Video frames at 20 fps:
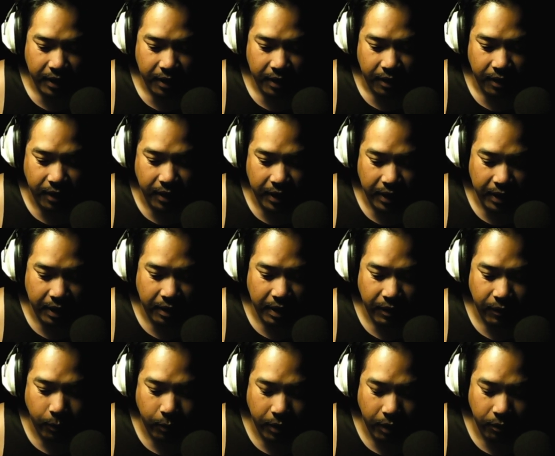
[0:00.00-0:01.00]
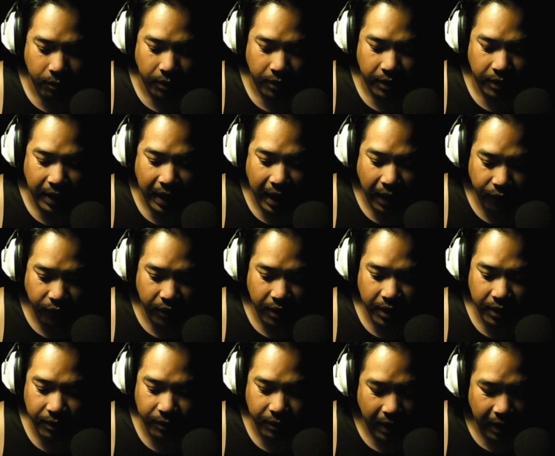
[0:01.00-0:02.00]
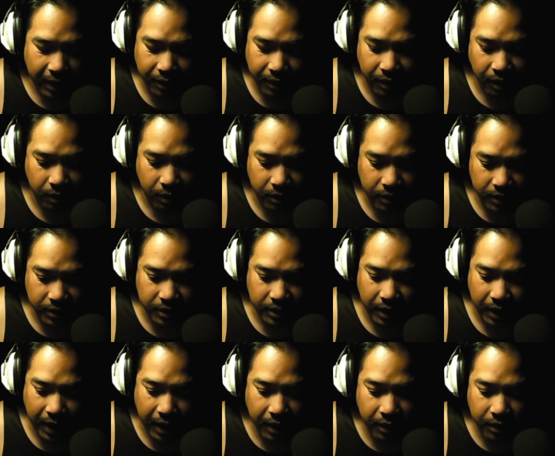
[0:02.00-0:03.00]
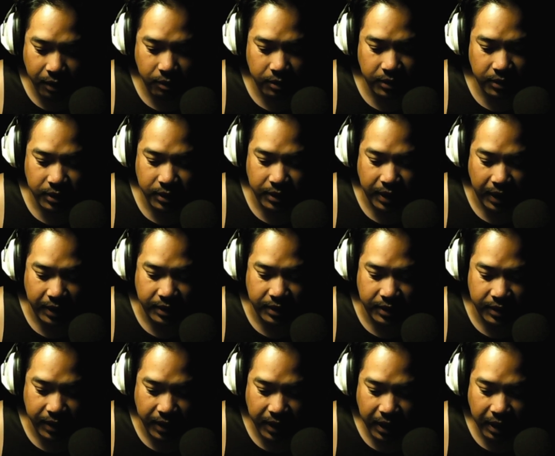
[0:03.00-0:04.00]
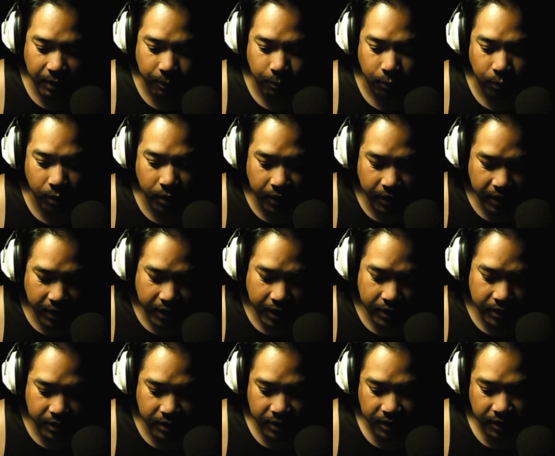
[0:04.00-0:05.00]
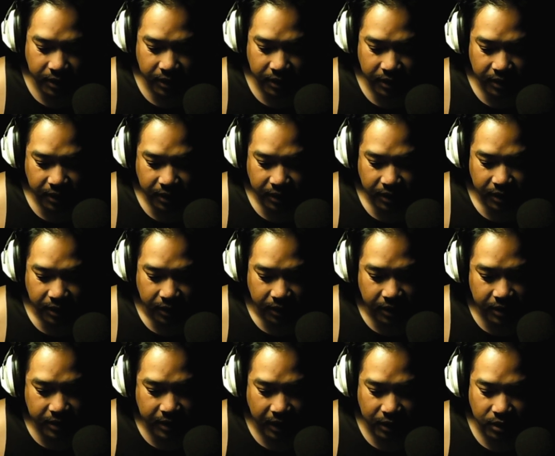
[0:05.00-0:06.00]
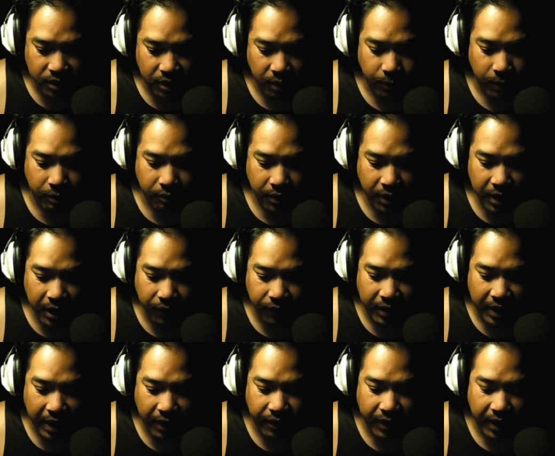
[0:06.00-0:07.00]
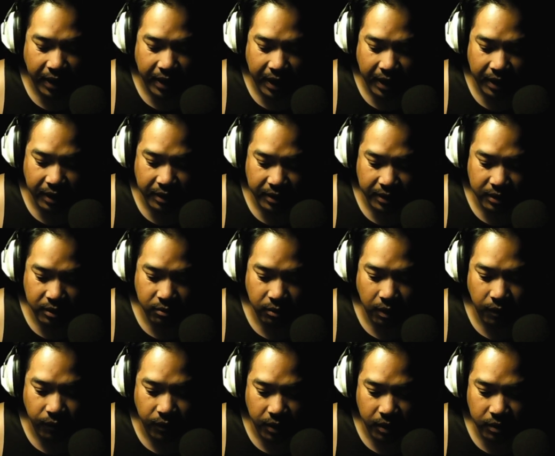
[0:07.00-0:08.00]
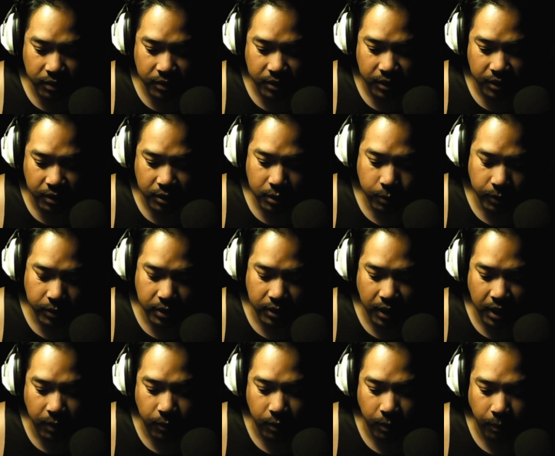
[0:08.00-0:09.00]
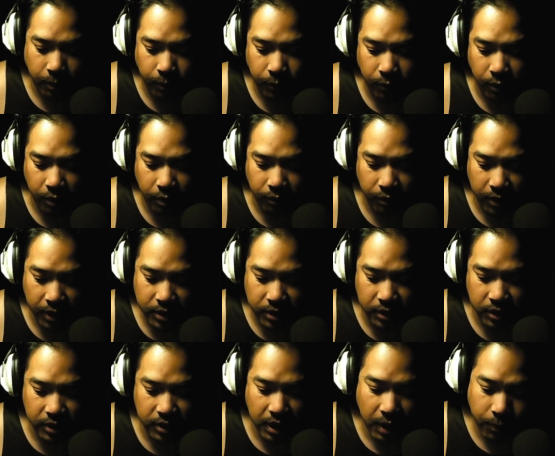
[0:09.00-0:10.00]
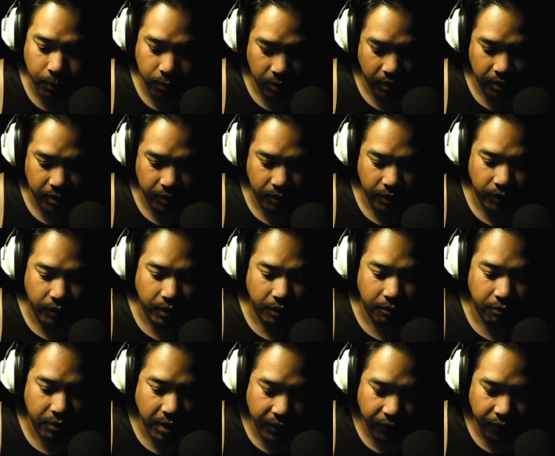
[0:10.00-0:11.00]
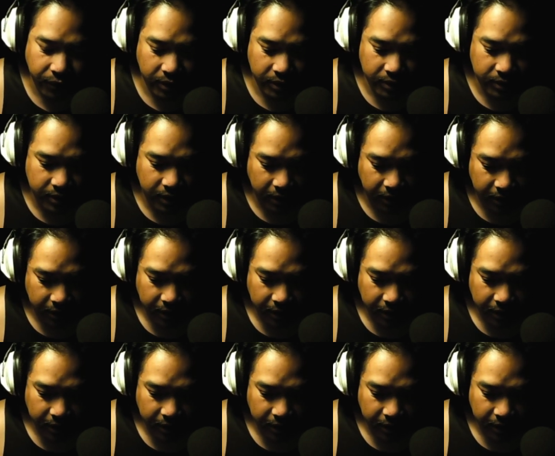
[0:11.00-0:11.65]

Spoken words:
All right, he don't have a problem with Catholic. I don't know what's this guy's stick. Buttigieg. This guy shouldn't be running if you have that kind of extreme views, because you're supposed to keep your religion separate if you're gonna run for this thing.